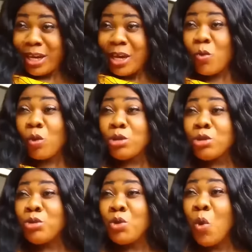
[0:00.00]
You want
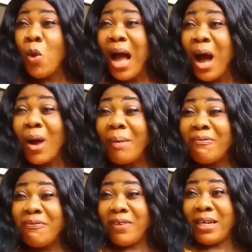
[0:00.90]
to know how I'm
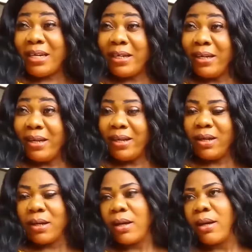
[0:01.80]
feeling.
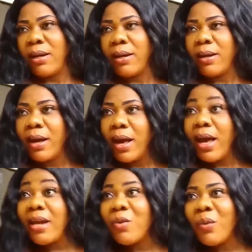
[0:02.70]

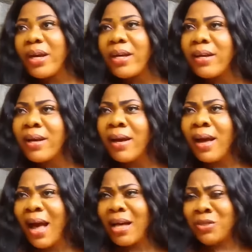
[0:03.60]
Anyway,
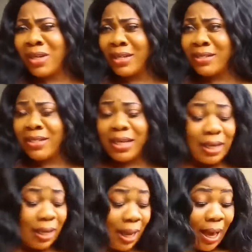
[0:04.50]
as you can
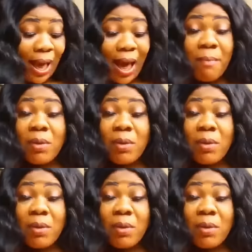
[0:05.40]
see, I'm